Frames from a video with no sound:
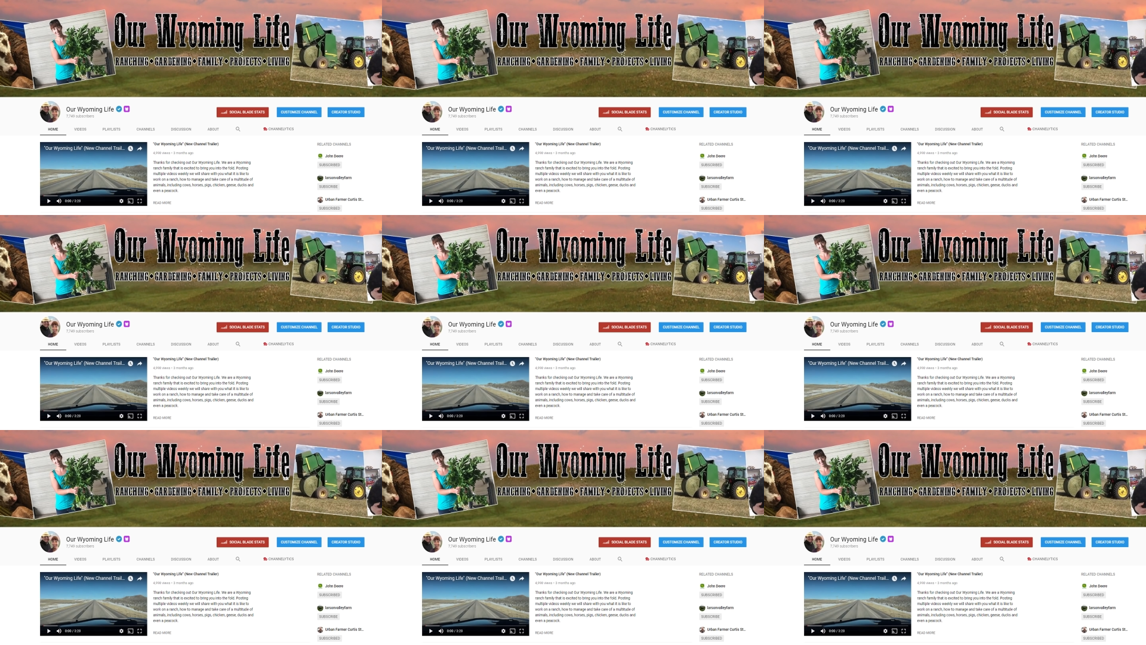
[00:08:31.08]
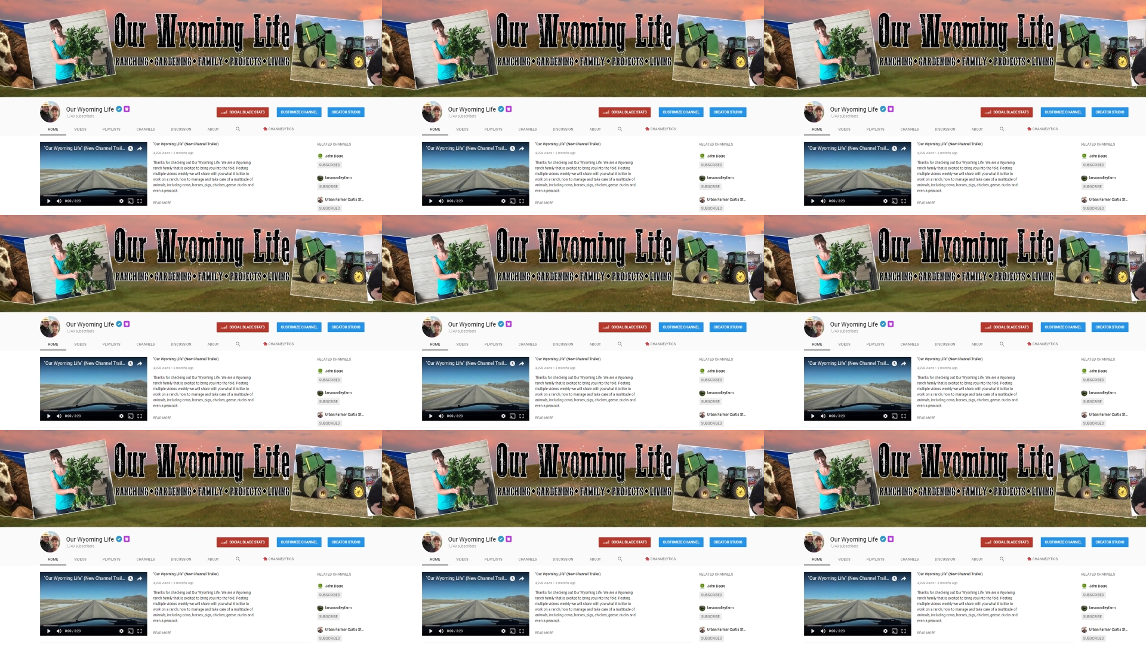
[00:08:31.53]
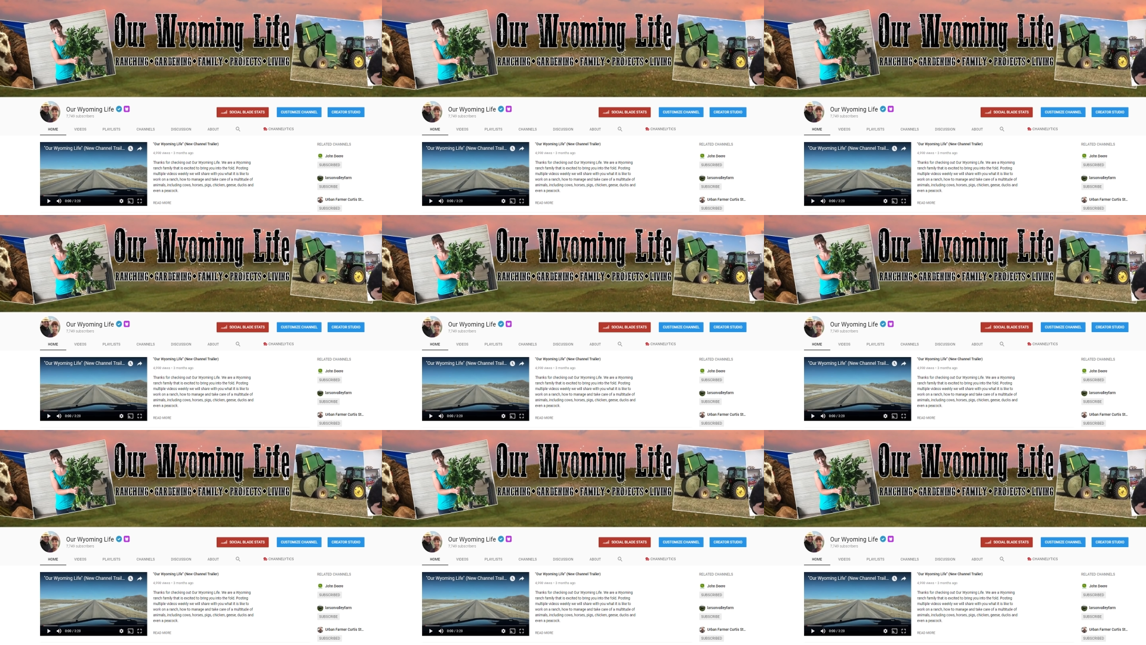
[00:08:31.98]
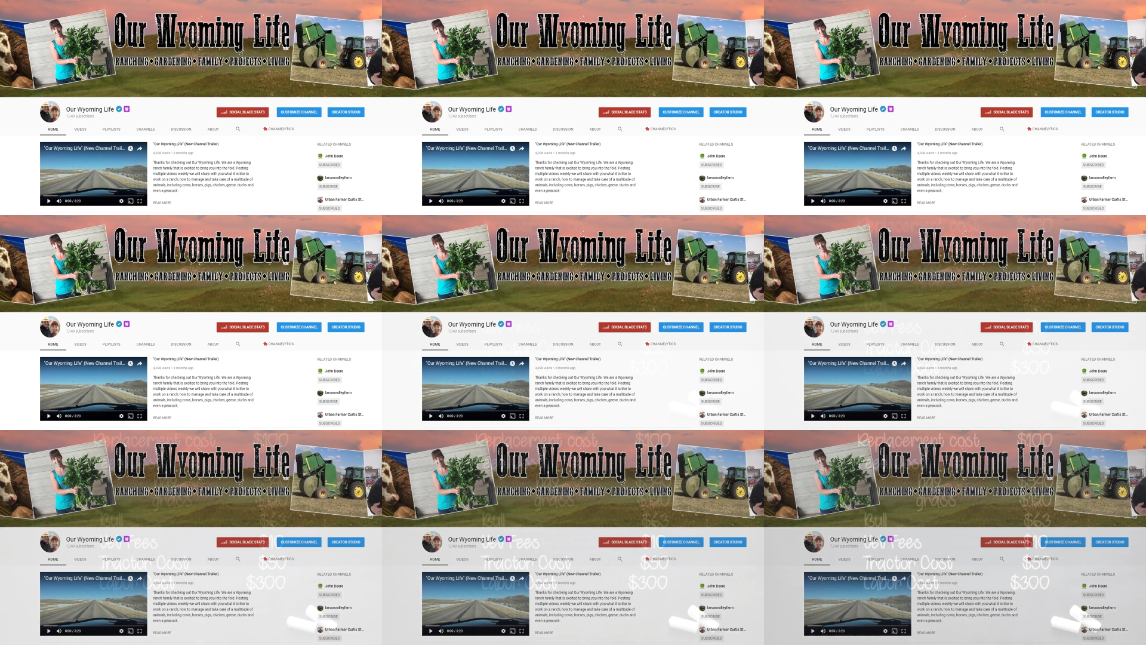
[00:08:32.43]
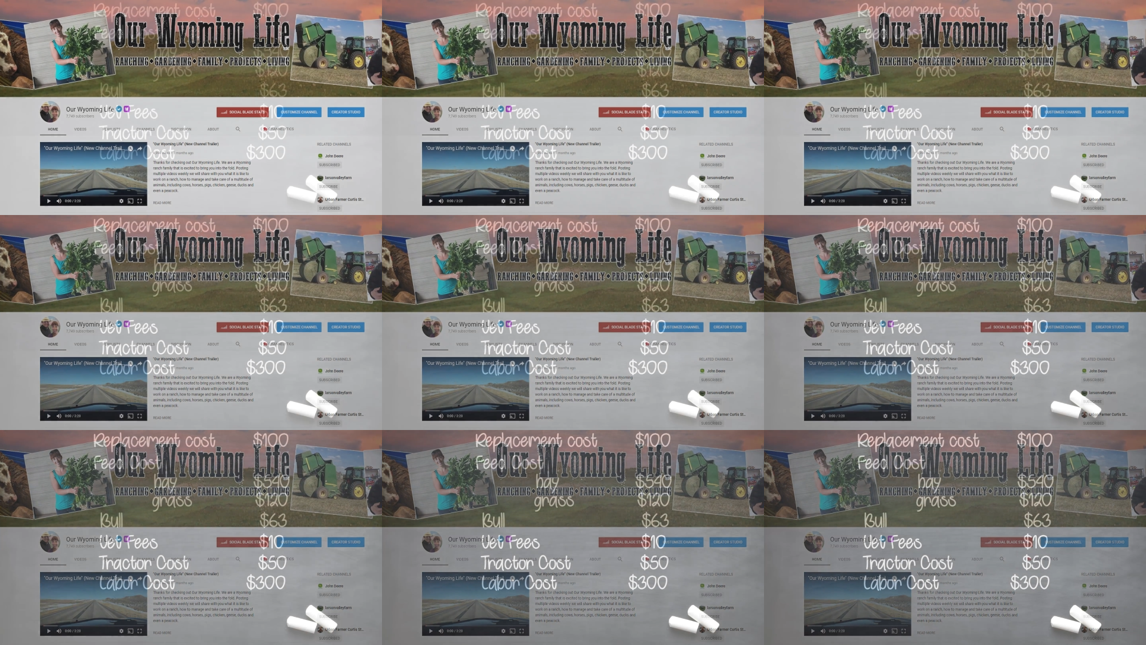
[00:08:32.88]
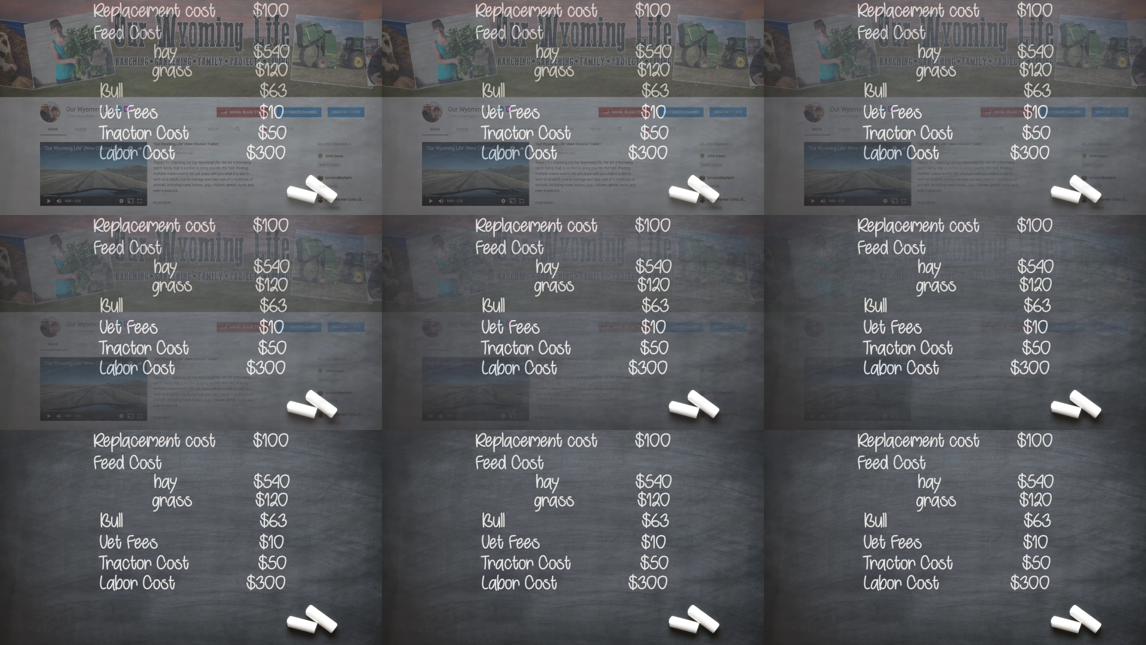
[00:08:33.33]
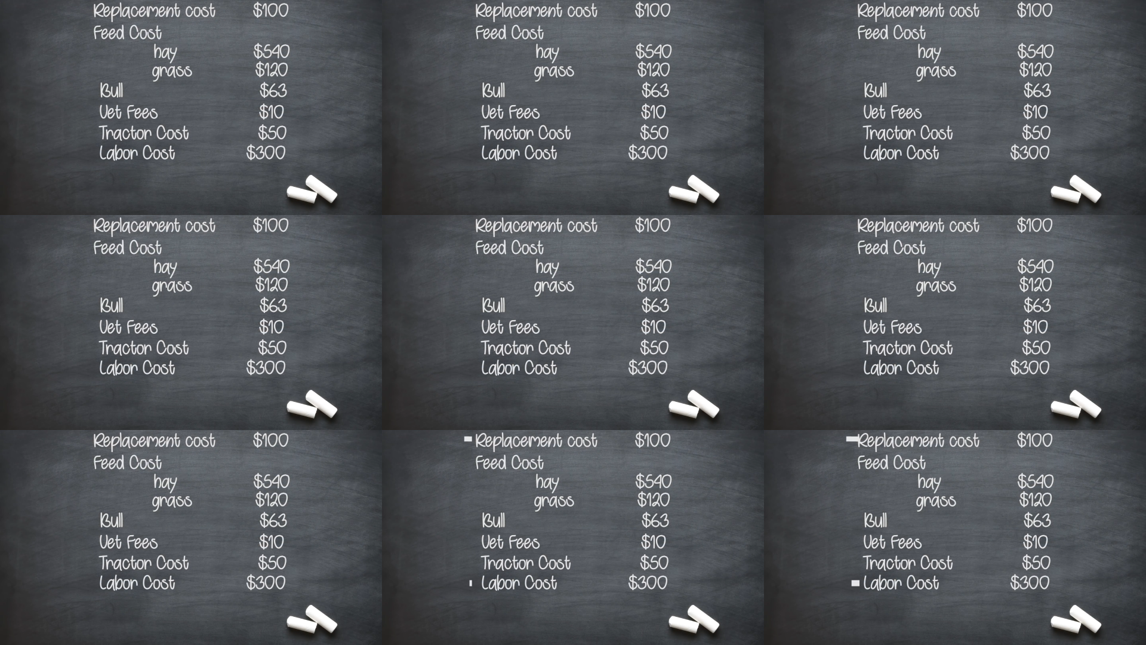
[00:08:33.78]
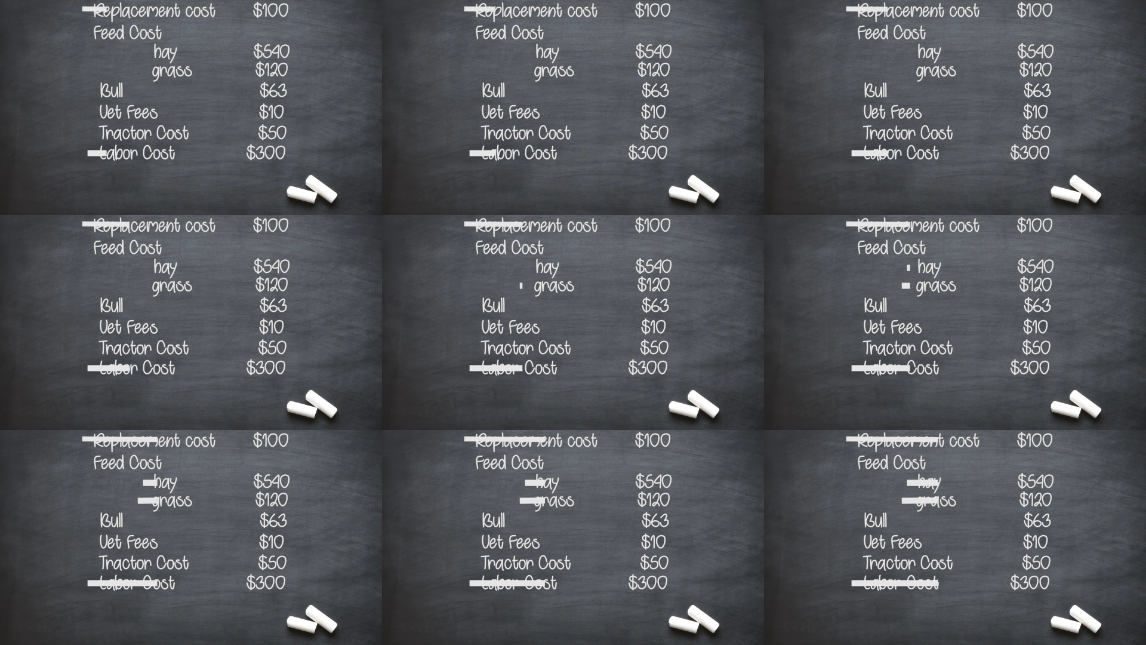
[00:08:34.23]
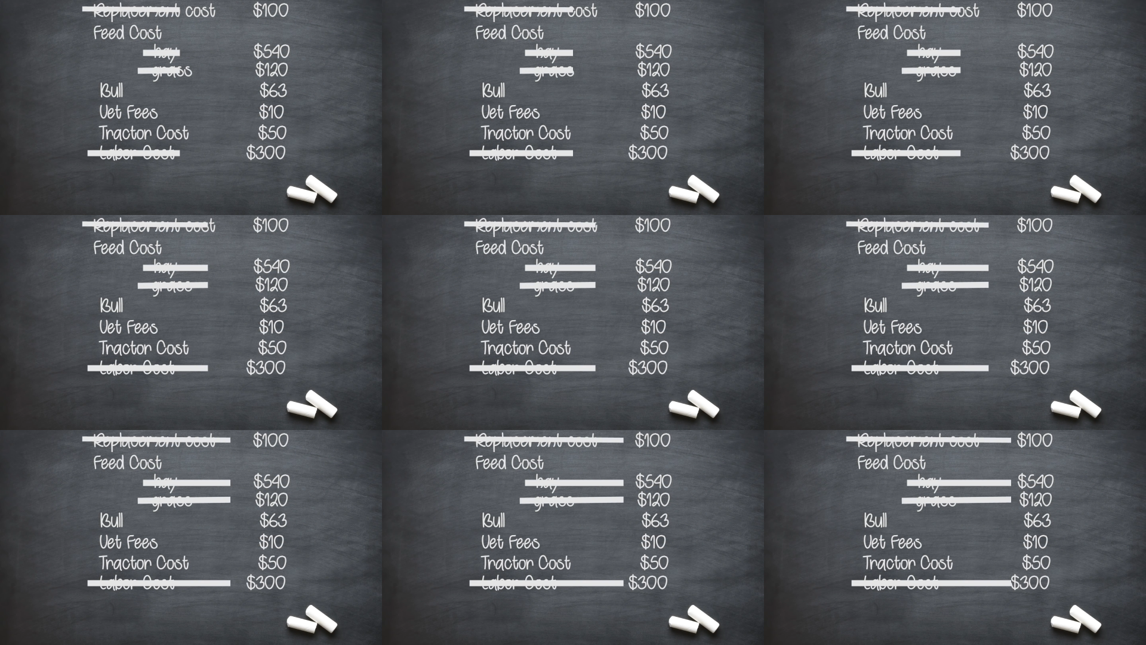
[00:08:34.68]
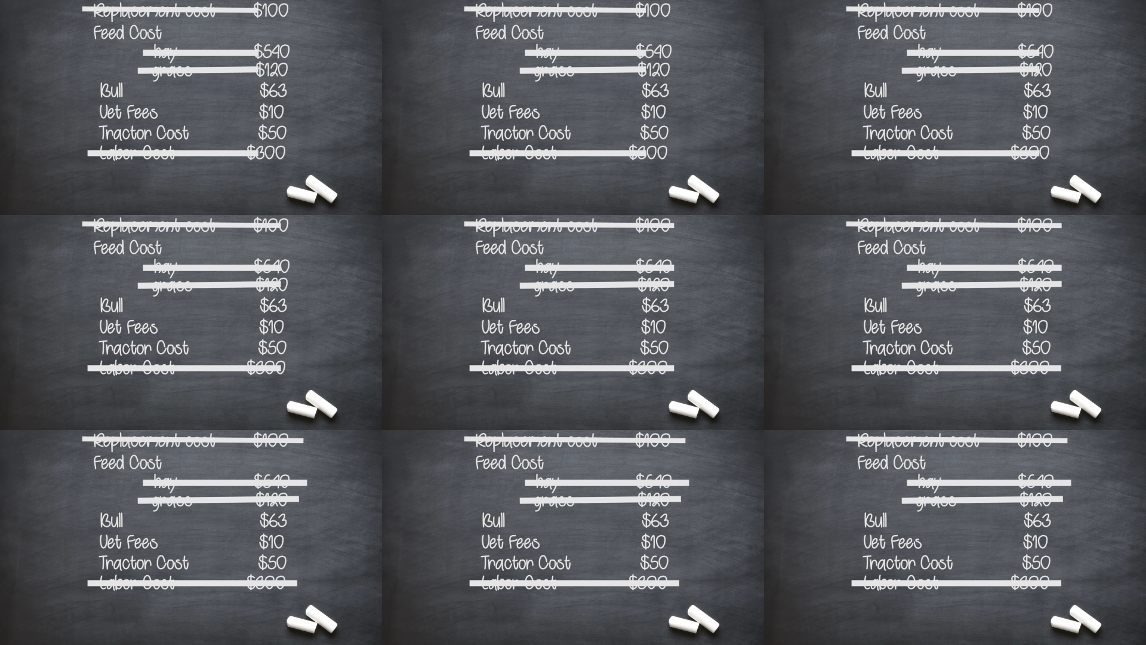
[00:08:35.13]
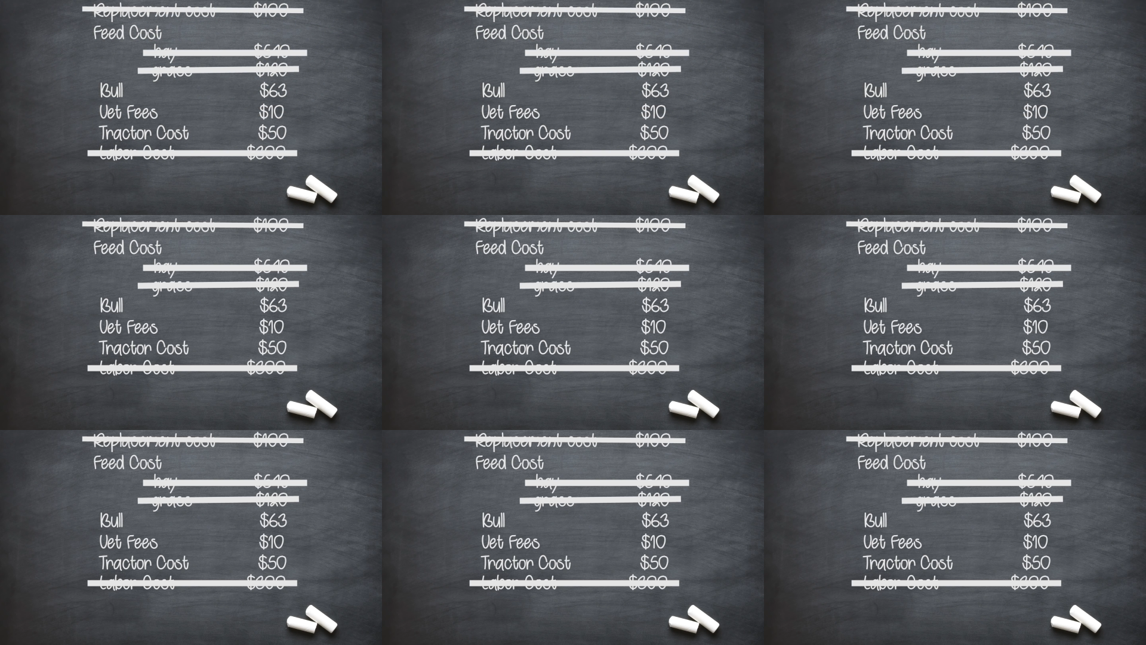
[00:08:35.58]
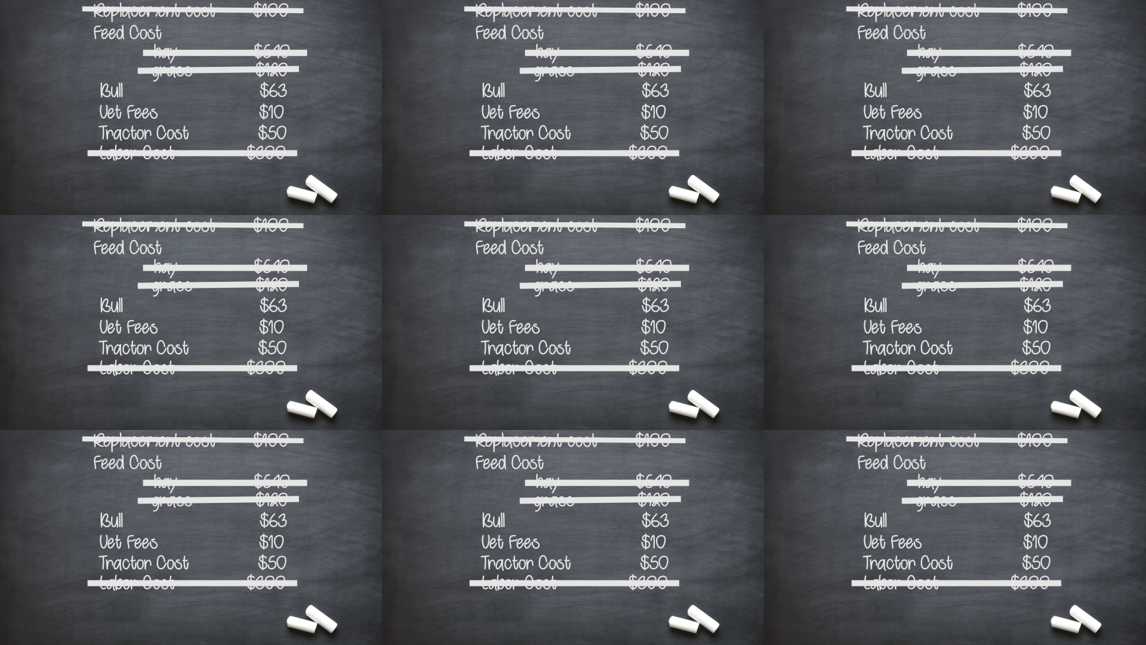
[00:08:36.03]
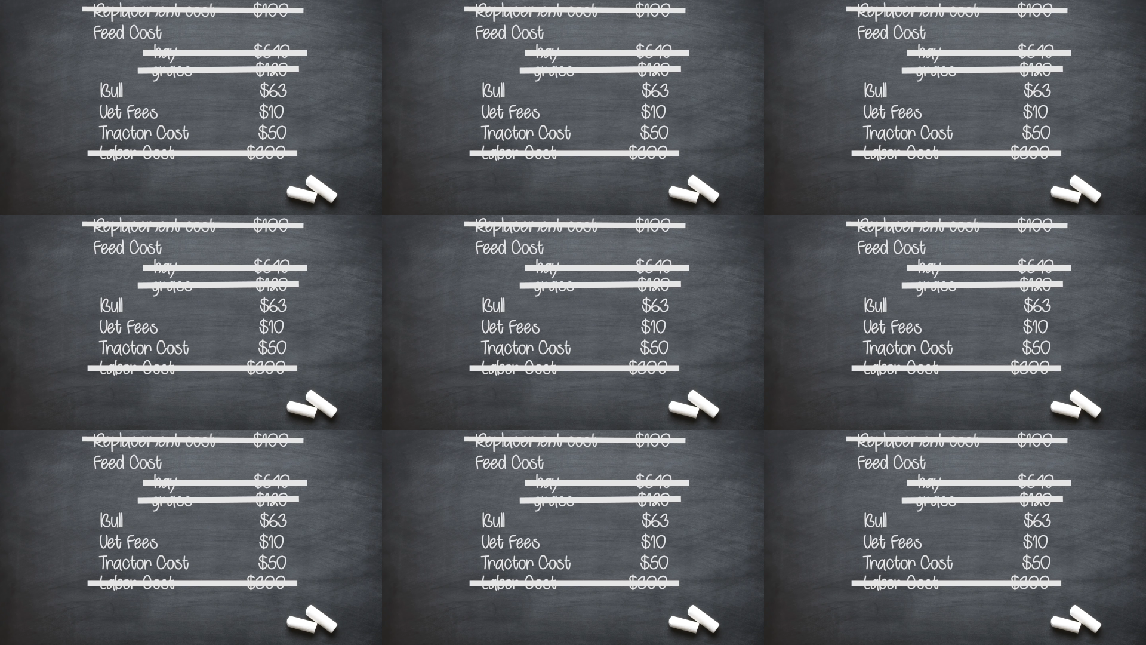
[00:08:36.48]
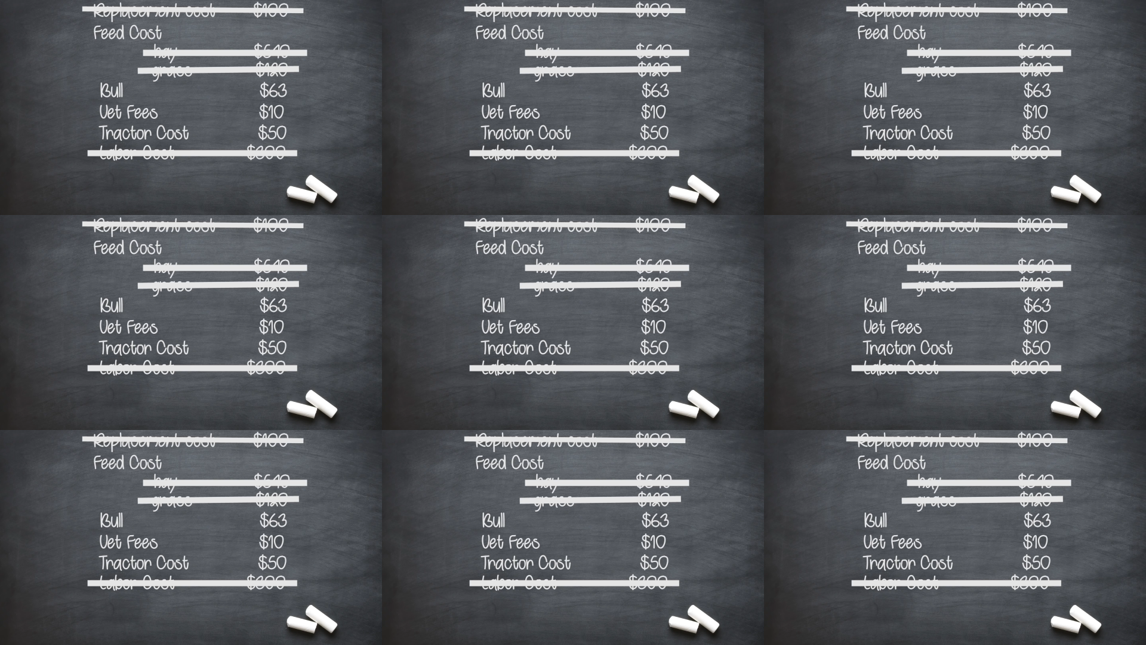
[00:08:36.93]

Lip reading: (no speaker visible)